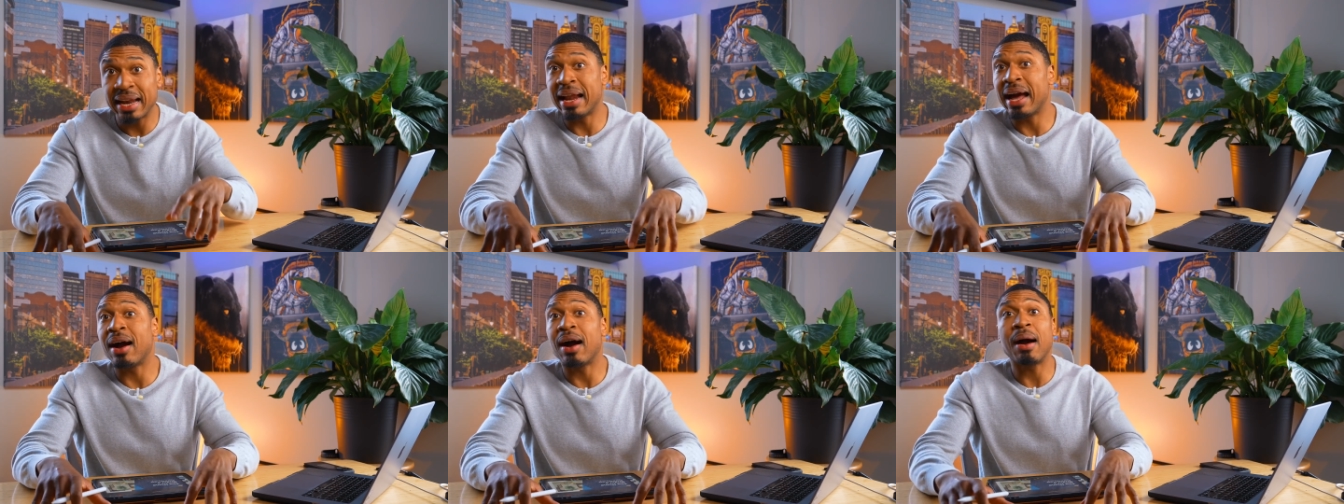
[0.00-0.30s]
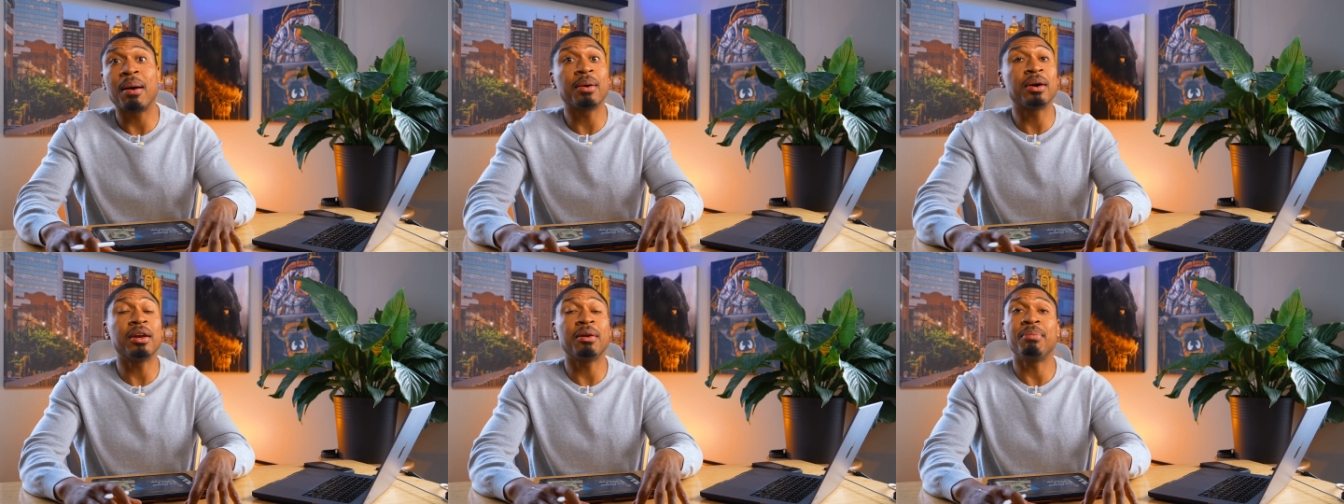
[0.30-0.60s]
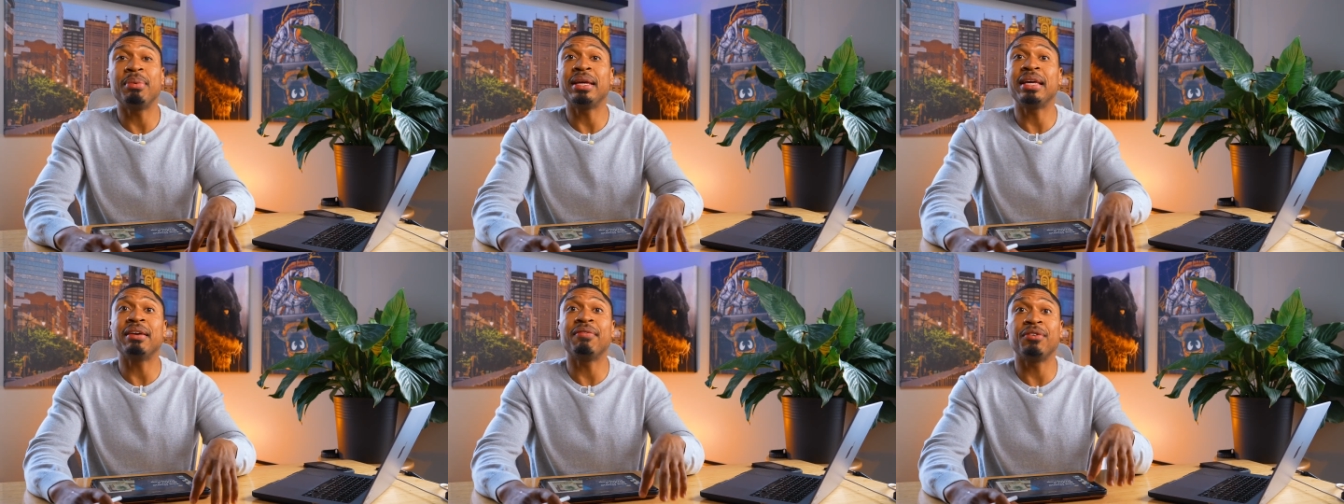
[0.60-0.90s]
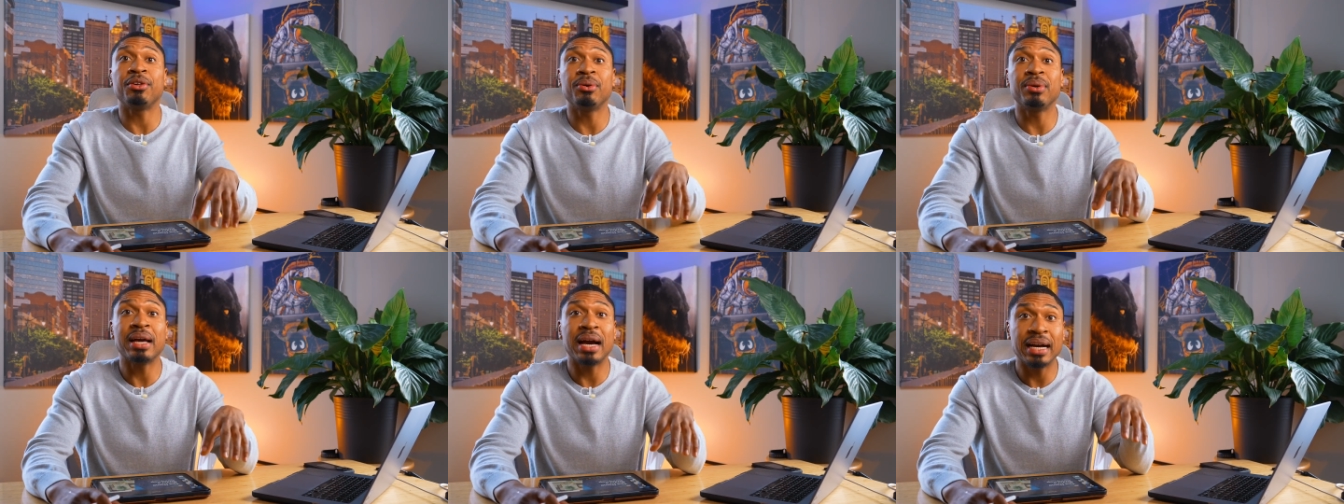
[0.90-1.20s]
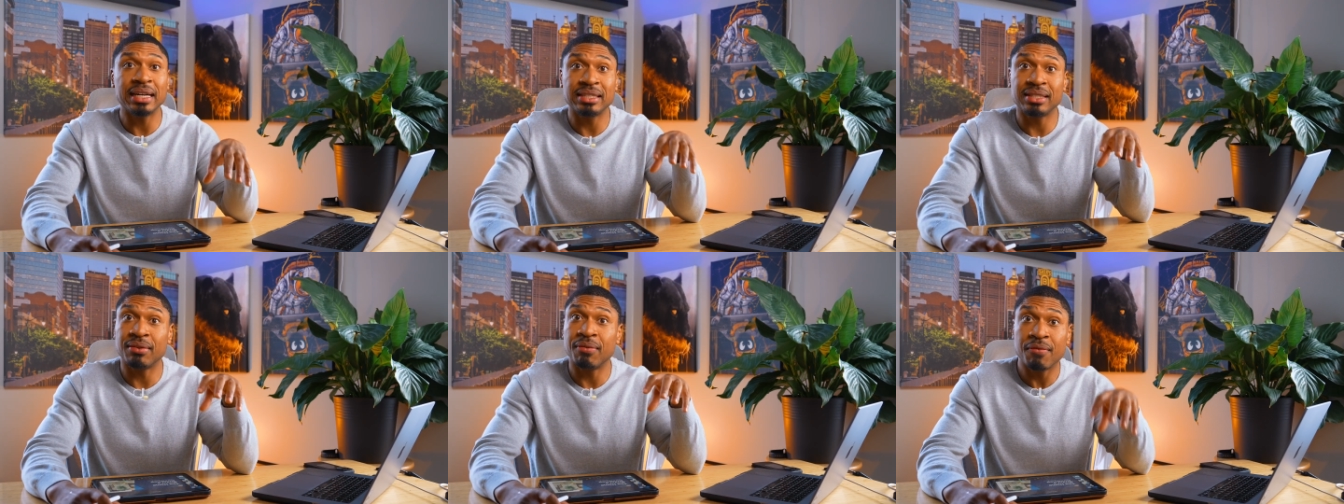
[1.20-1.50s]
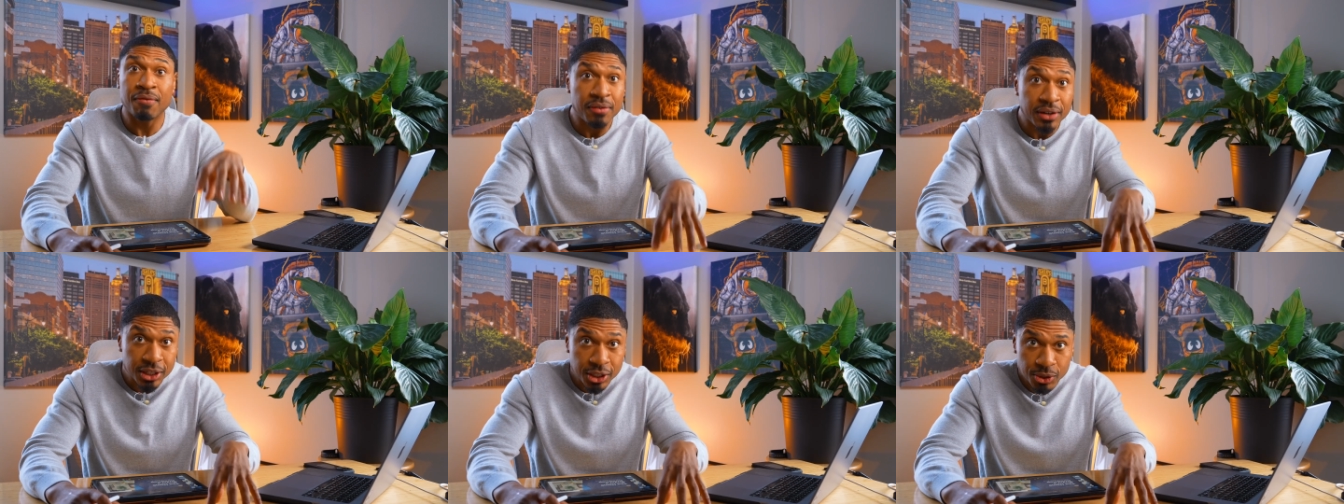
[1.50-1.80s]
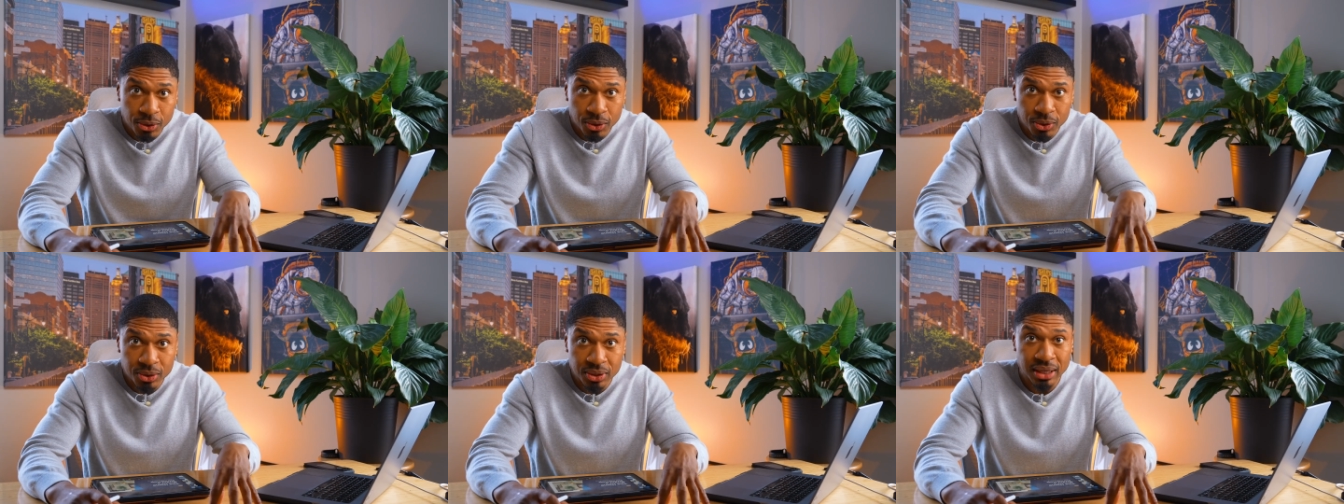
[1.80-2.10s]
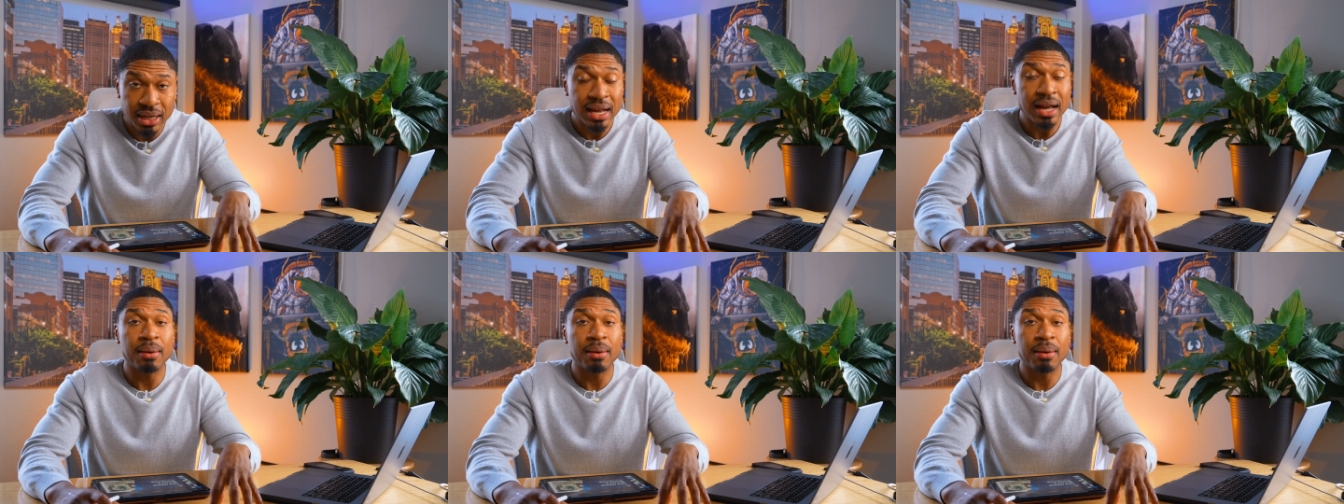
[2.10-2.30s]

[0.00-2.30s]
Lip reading: Now, I'm gonna be giving you guys some visuals.